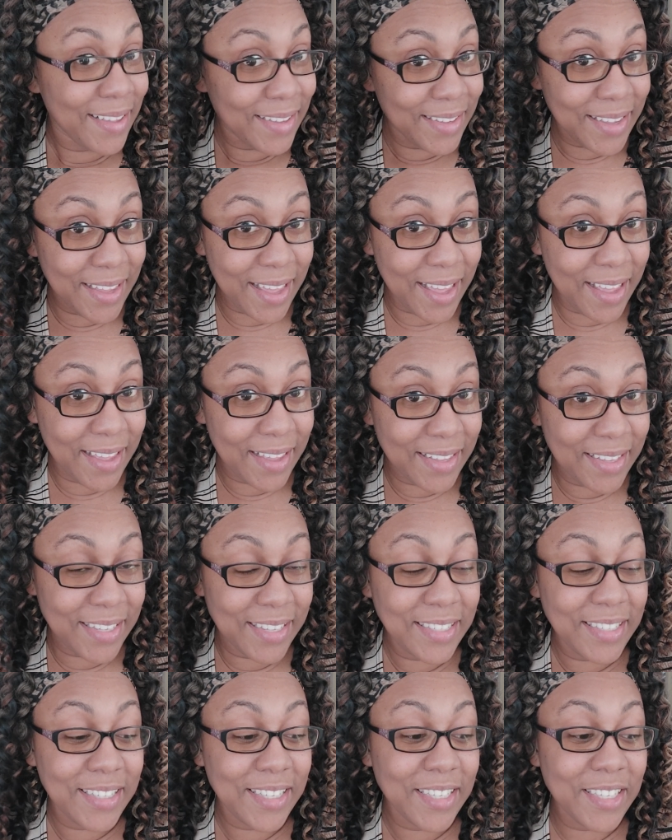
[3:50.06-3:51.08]

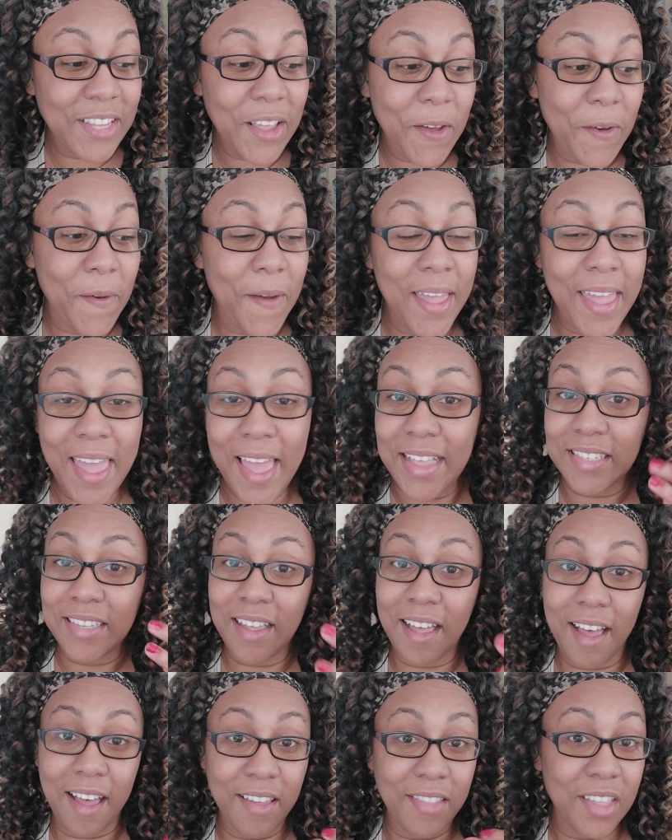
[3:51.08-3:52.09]
Yes, so it has
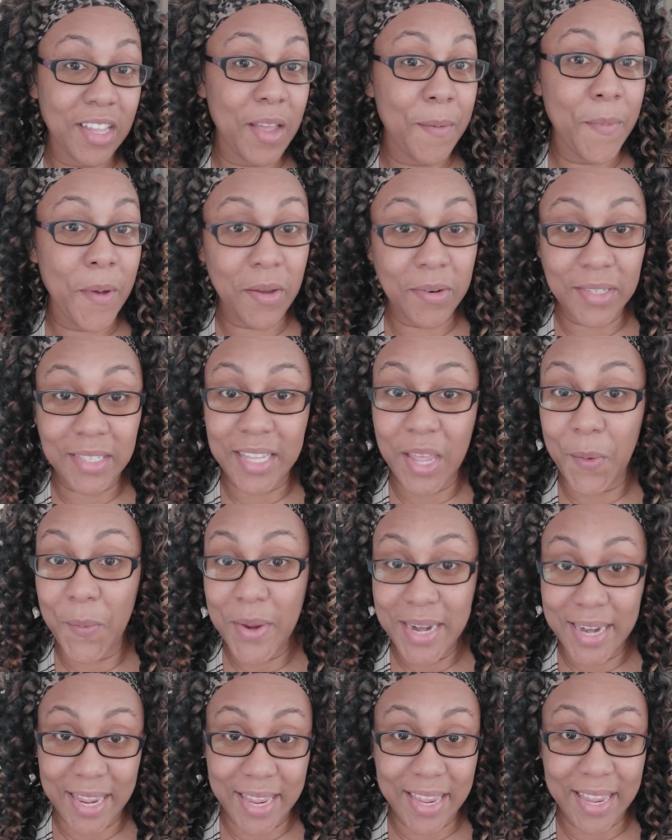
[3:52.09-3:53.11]
all the components that
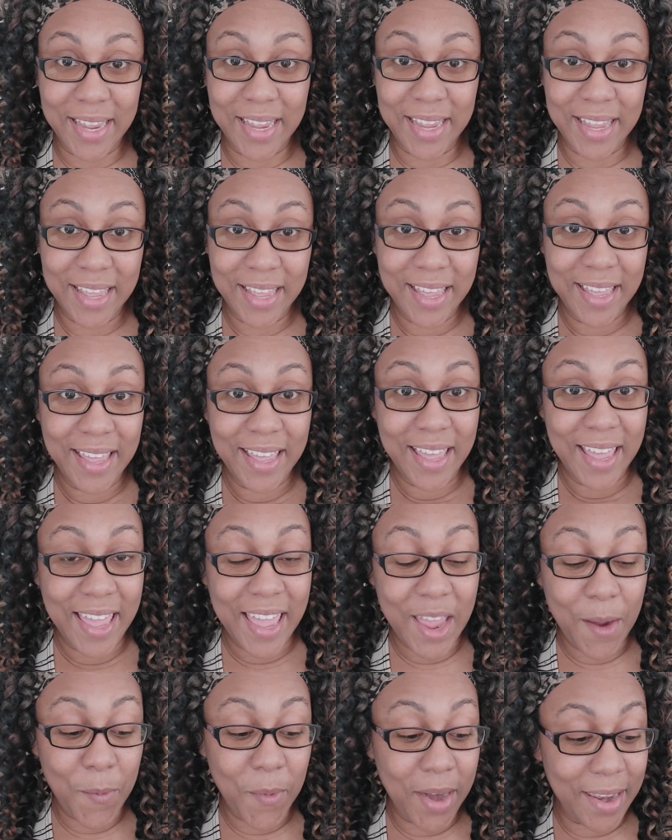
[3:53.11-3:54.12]
we need
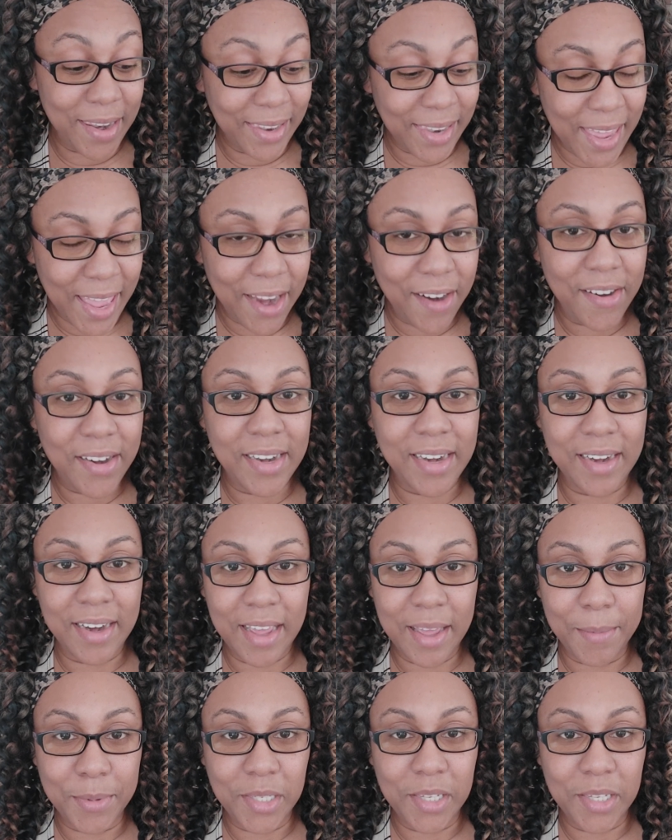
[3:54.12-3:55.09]
and we're layering it up.